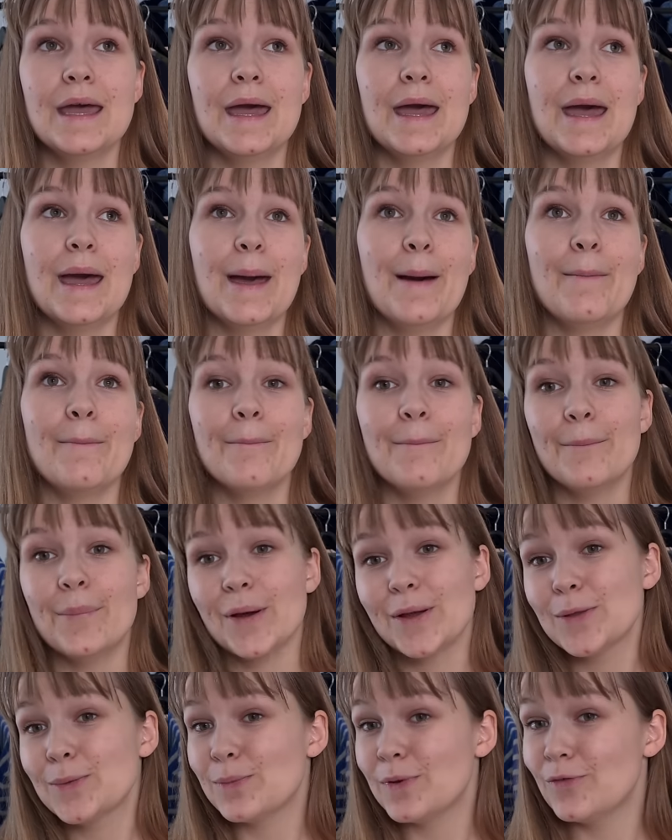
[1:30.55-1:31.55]

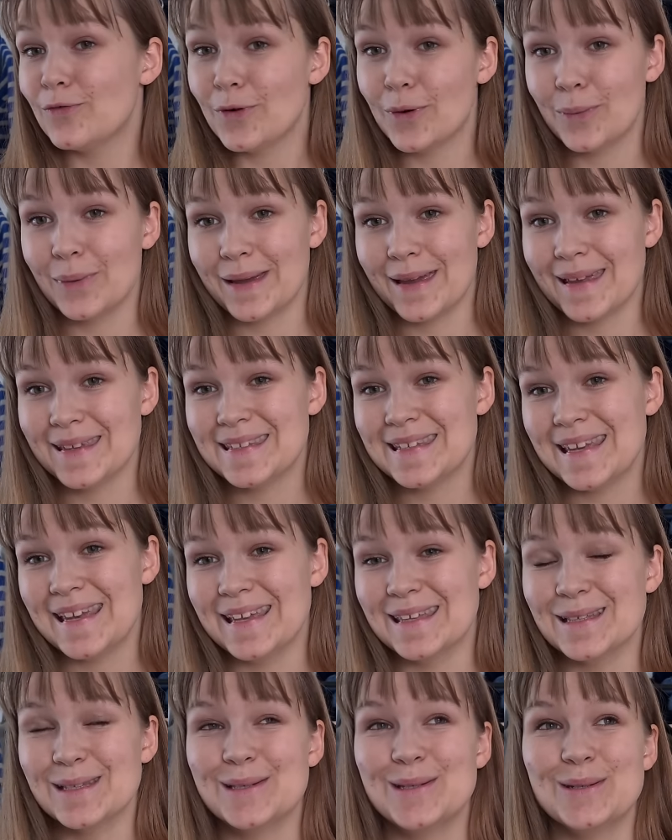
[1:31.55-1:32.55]
But before we get
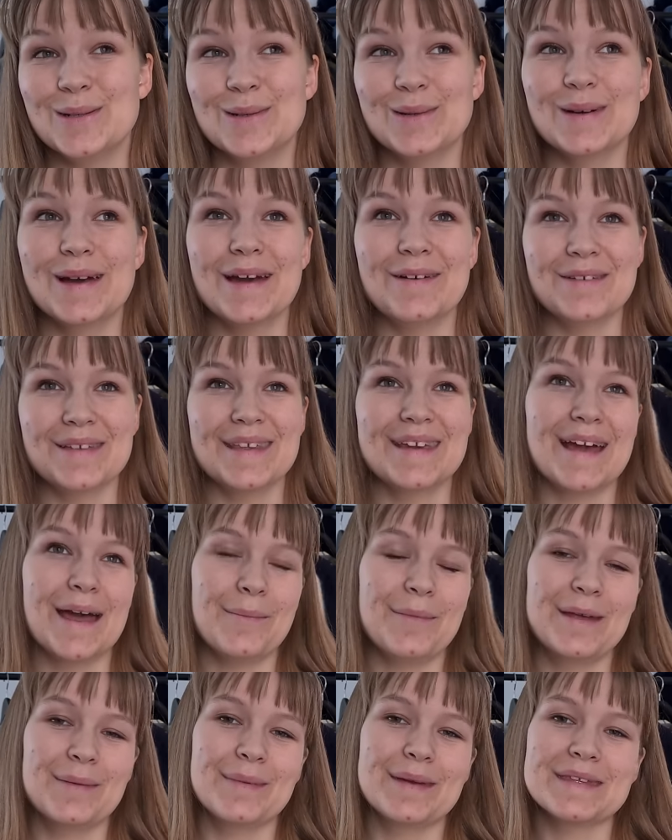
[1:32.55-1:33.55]
into everything I
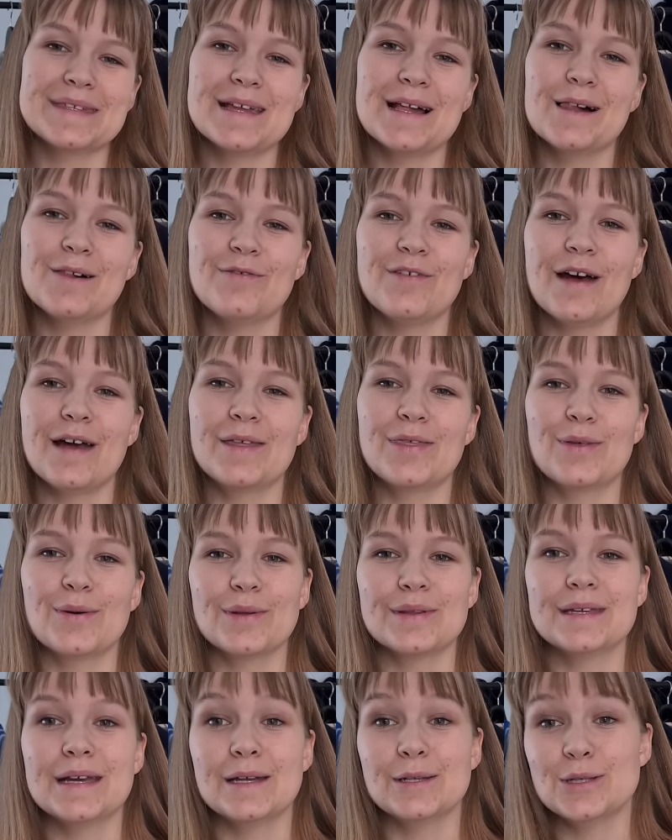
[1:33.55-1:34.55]
made myself, I
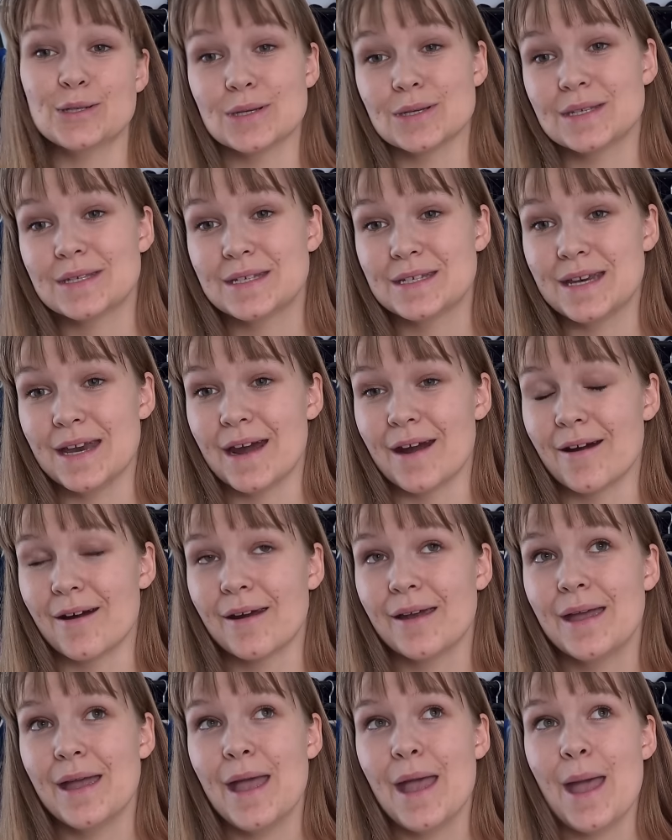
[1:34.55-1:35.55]
thought I'd just share
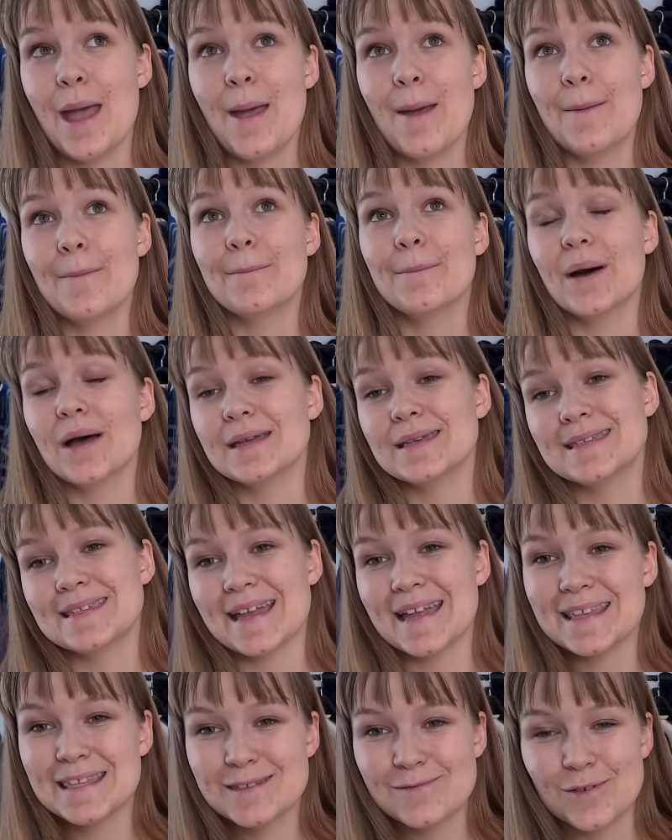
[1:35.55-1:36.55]
my
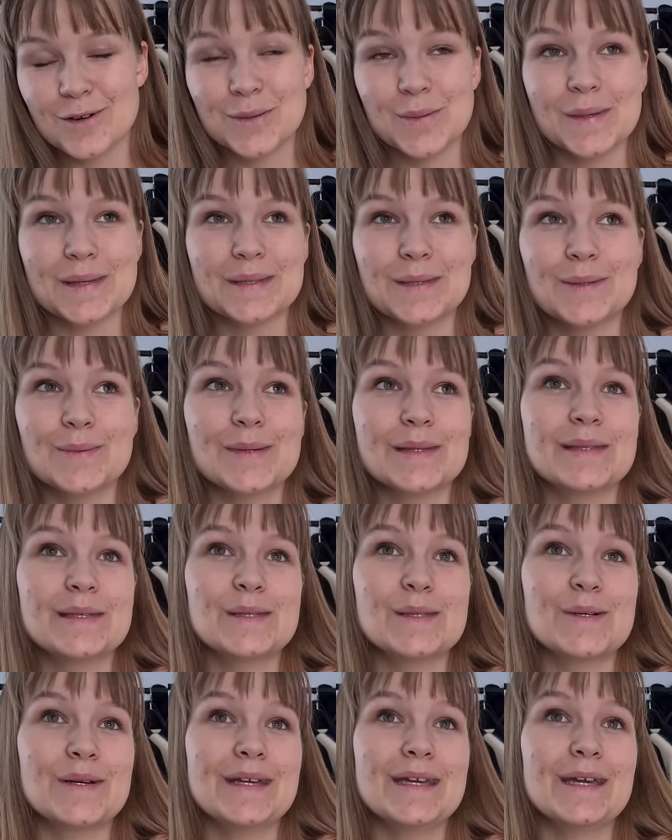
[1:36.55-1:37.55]
stats for
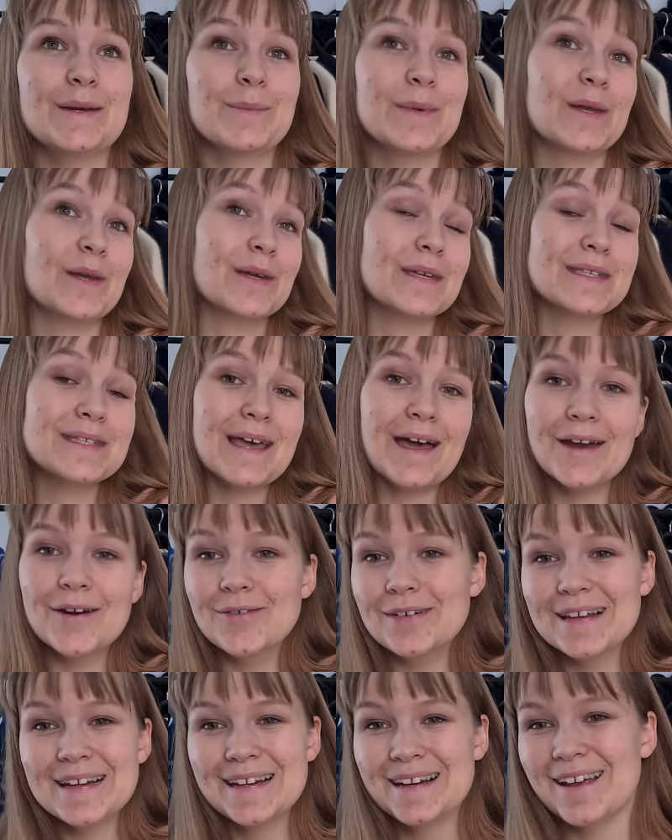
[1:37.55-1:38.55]
2023, because I
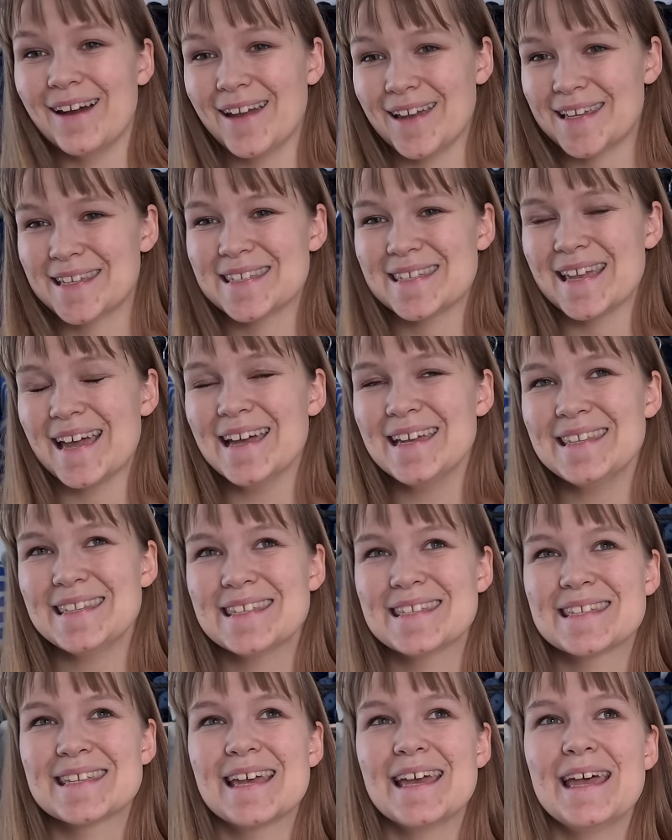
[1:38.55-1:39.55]
really like
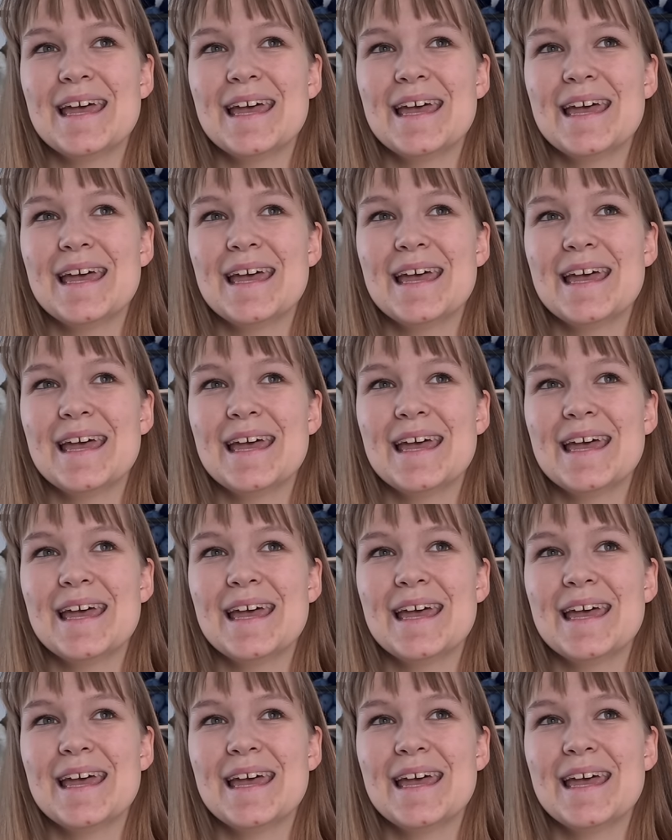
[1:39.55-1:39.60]
stats.